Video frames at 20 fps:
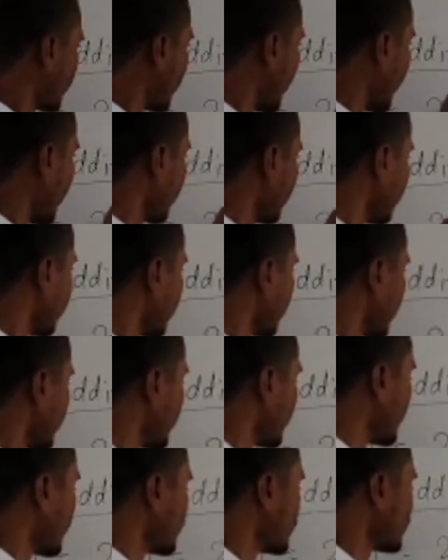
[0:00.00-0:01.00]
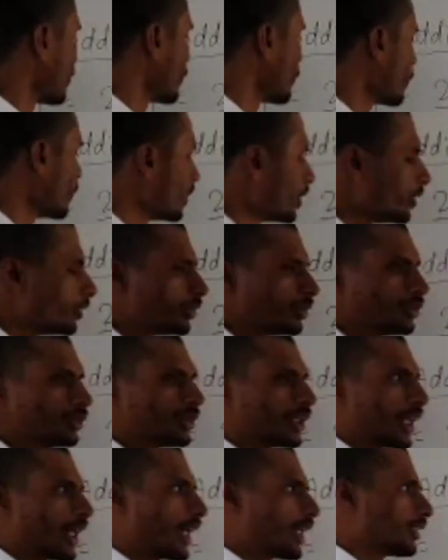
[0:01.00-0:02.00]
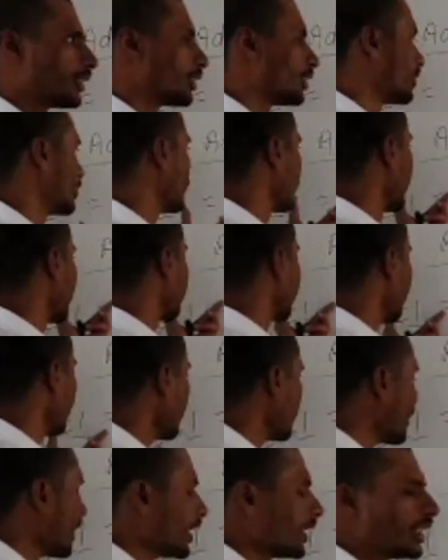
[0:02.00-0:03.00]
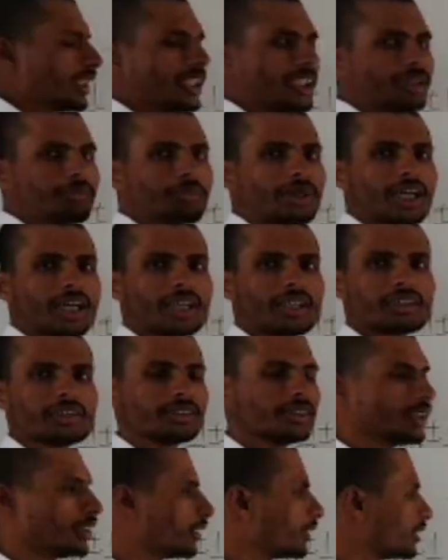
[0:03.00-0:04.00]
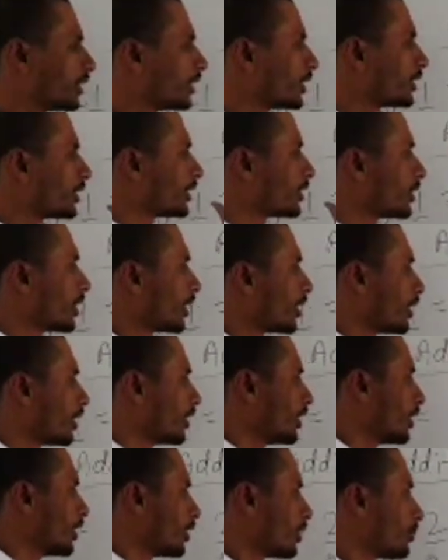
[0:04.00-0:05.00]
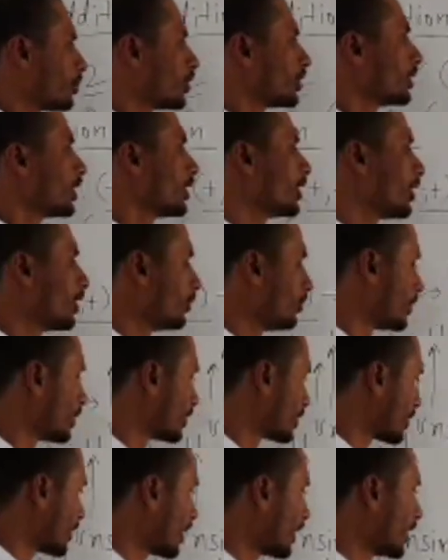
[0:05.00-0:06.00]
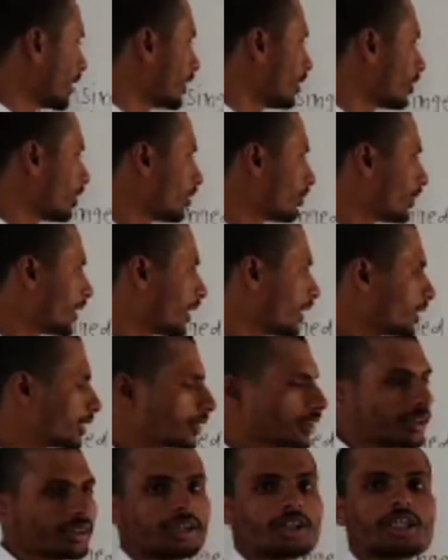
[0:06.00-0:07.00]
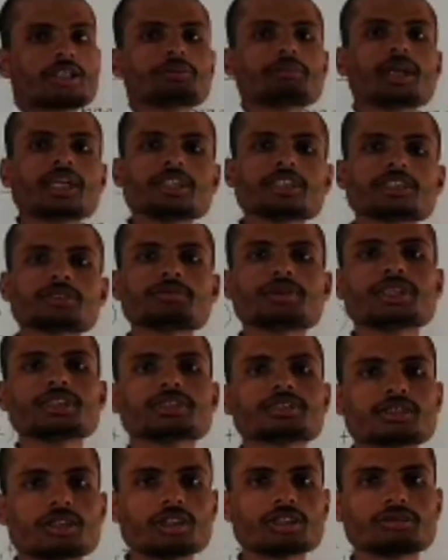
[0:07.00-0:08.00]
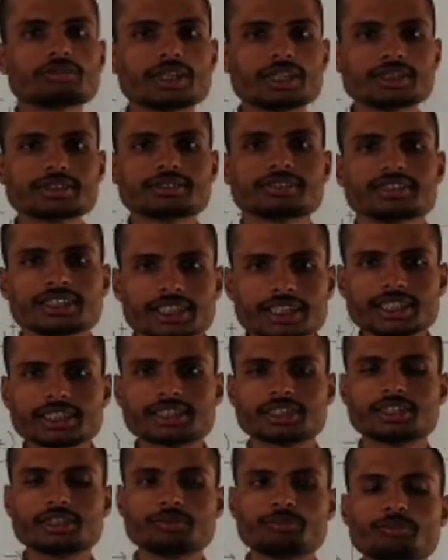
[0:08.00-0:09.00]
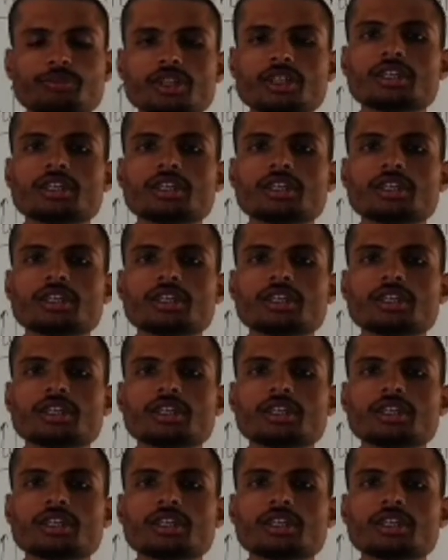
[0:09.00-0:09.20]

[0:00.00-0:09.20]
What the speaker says: Then there is no need to do that. You can think like a layman. This is the positive means credit always and minus means always negative.